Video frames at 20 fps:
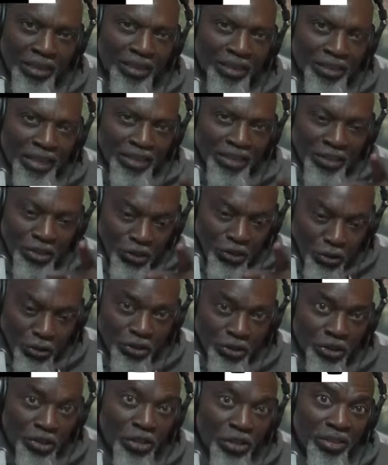is
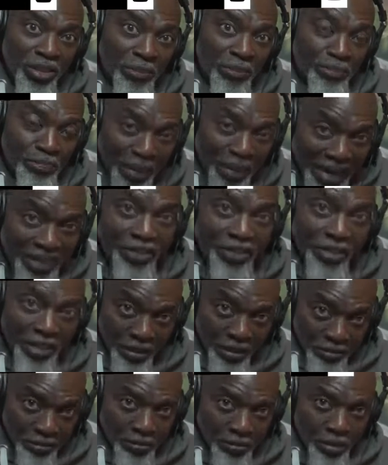continuously
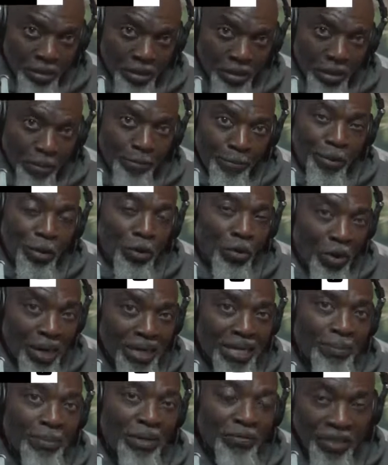pardoning Boko
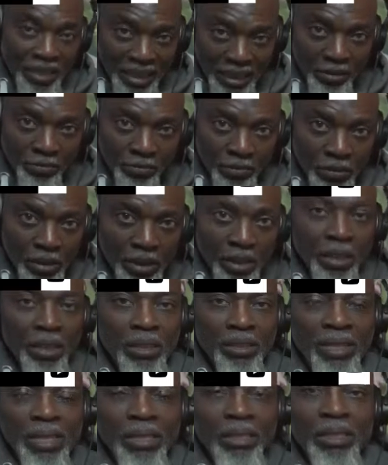Haram every day.
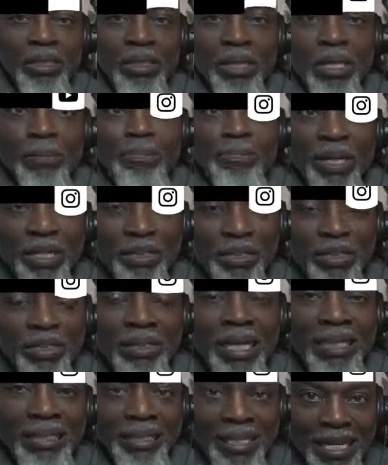Yet a person
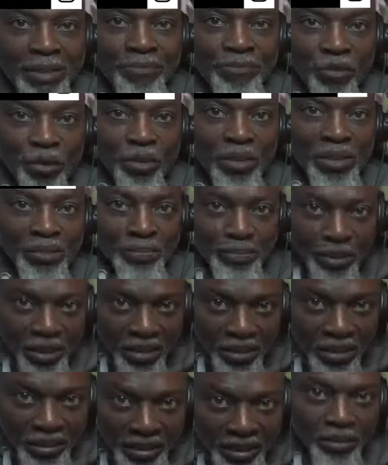that came for a peace
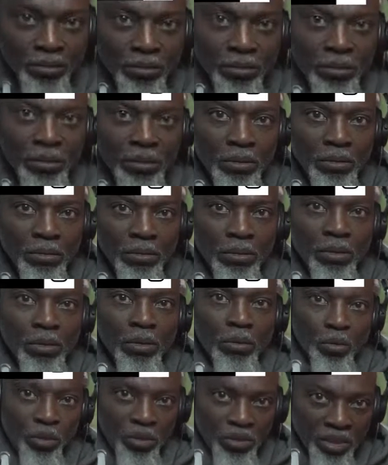deal
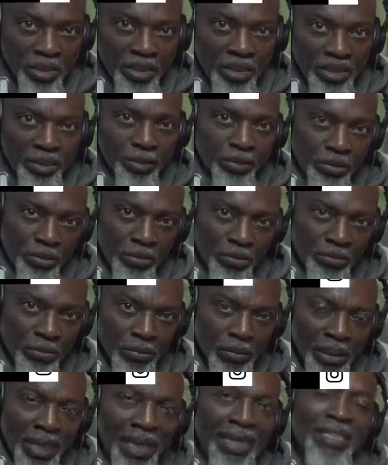was killed,
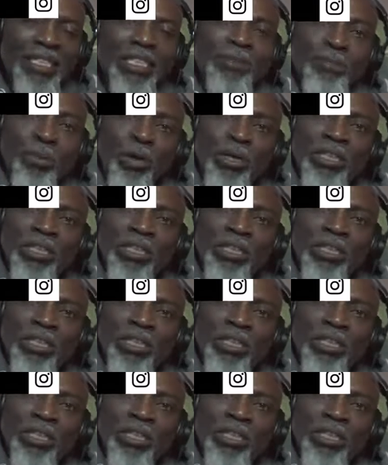and his body